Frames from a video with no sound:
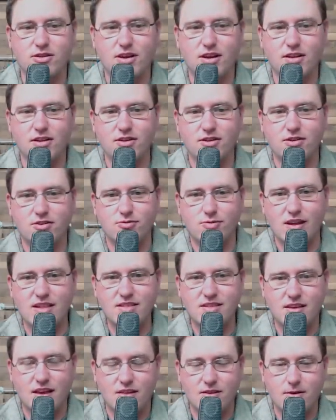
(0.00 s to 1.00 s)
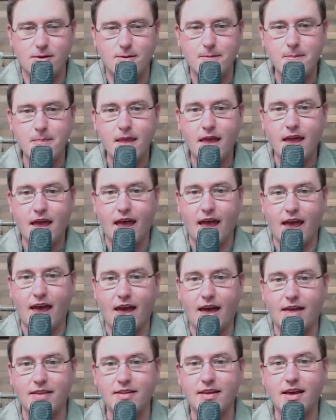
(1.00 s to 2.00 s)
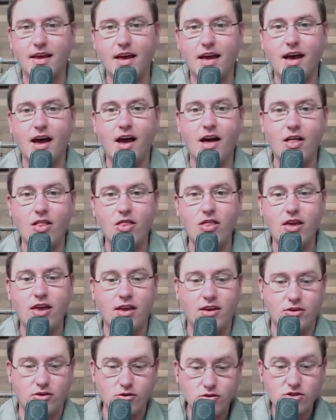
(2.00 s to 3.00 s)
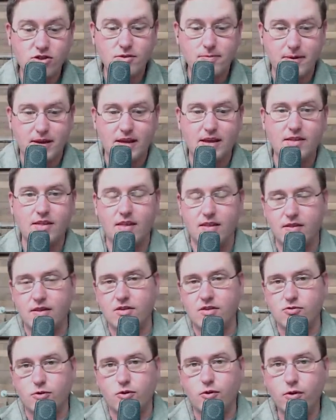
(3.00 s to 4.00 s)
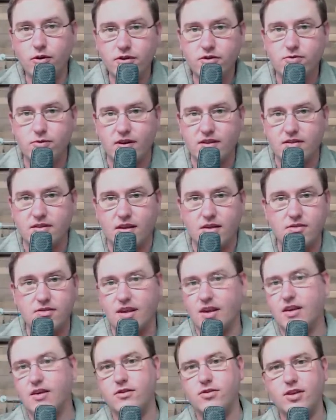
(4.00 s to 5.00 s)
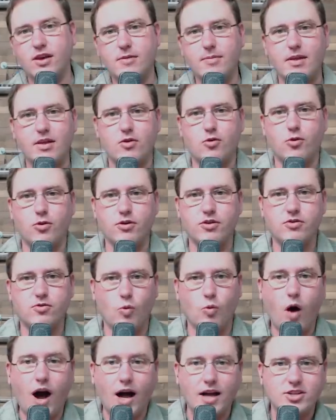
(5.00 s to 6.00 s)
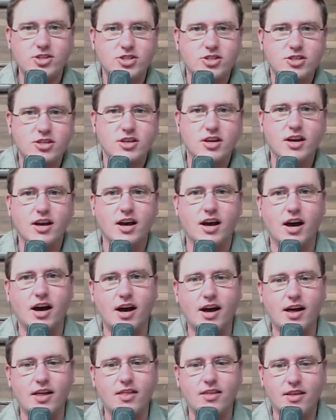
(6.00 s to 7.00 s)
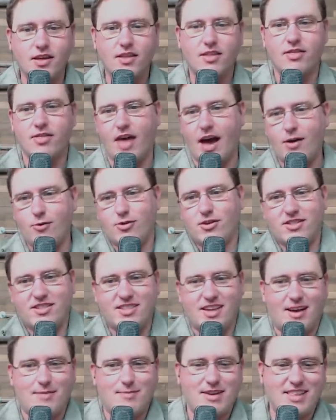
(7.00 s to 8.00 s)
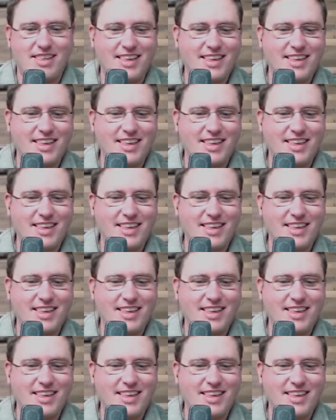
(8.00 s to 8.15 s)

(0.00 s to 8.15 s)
kilohertz resonator. And it used to be that these were quartz resonators, like you think about a quartz watch. Right. Uh, that was, I mean,